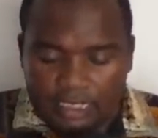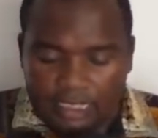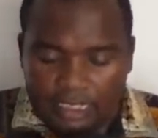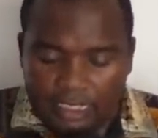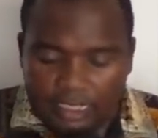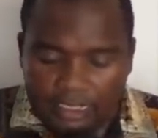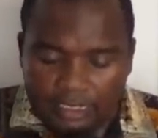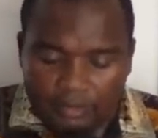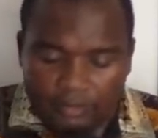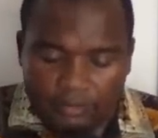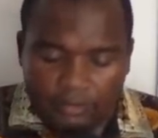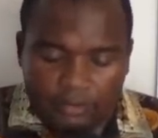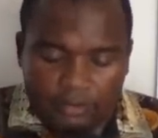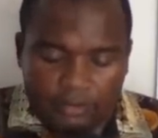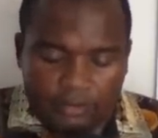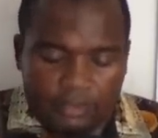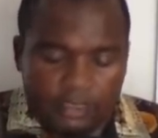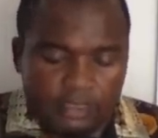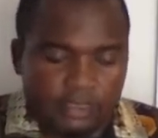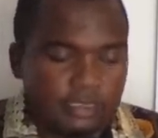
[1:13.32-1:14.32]

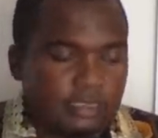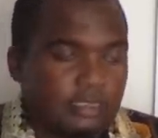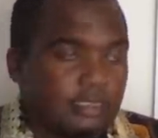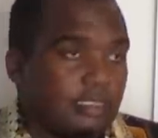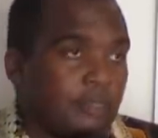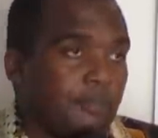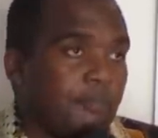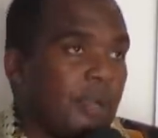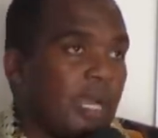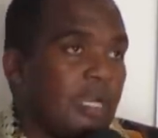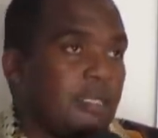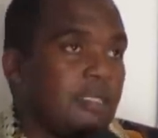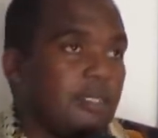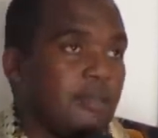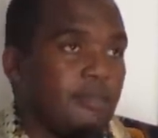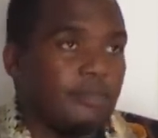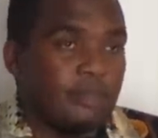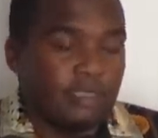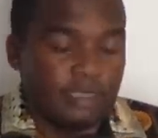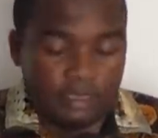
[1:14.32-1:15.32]
Uh, this
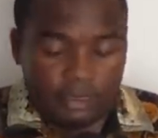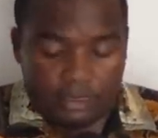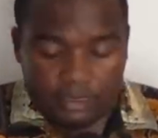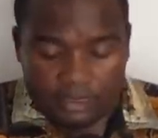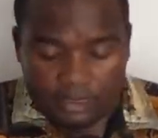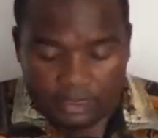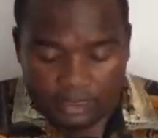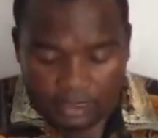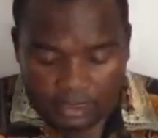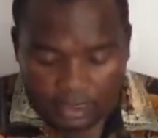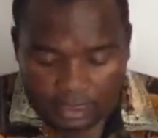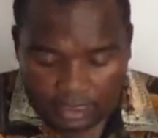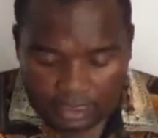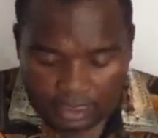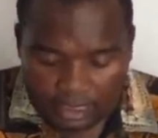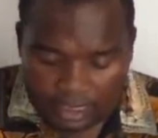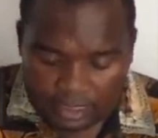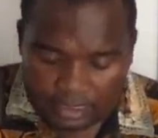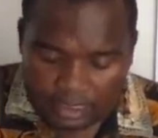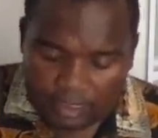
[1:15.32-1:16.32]
pandemic
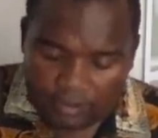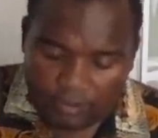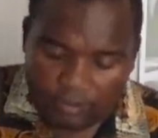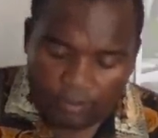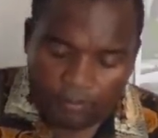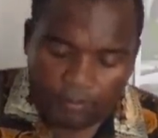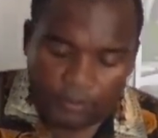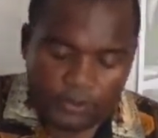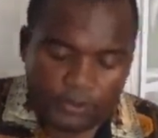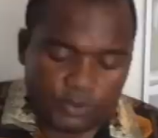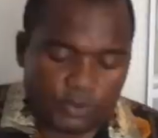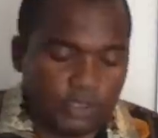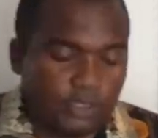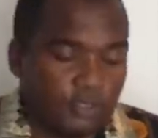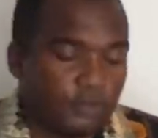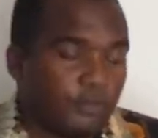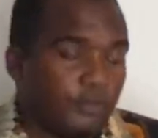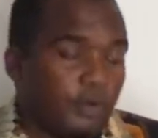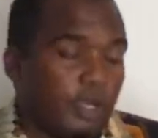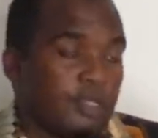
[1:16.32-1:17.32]
uh, as an
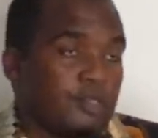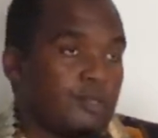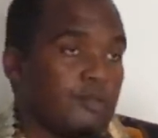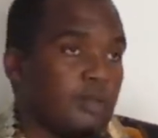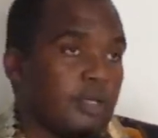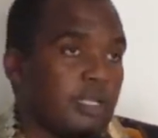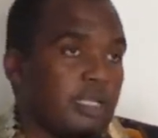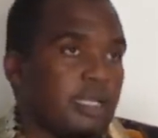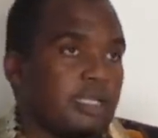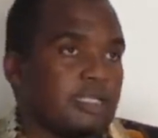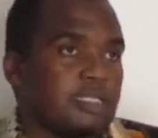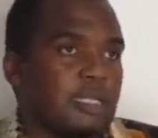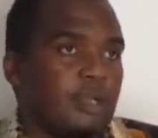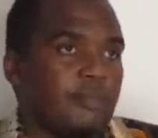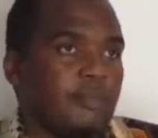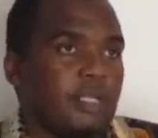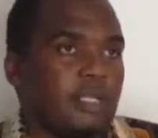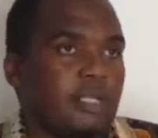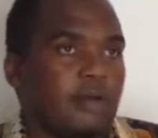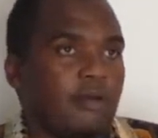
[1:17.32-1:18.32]
opportunity for us to
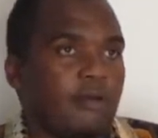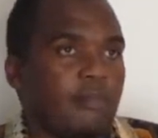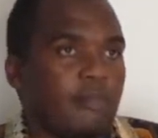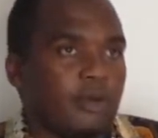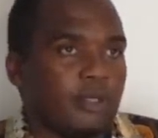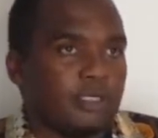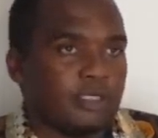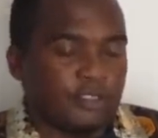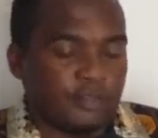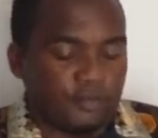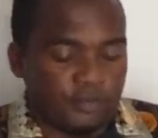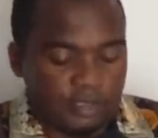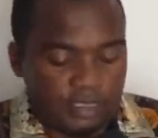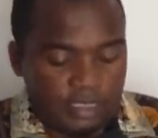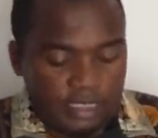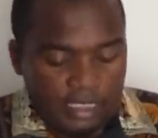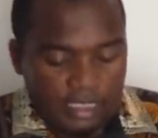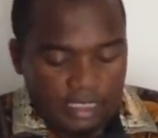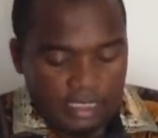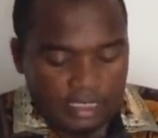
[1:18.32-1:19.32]
re-examine our motives.